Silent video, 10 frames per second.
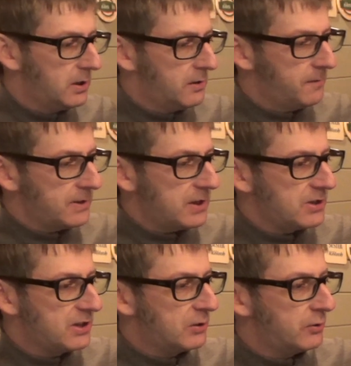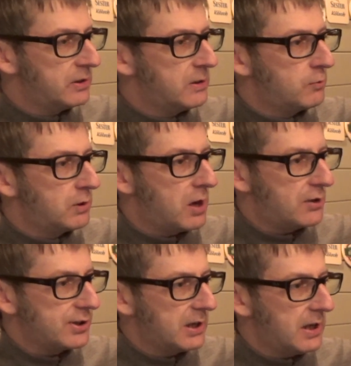Fantastic little
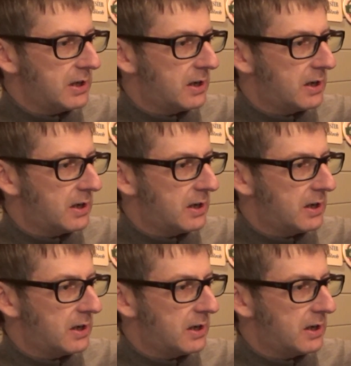glass there,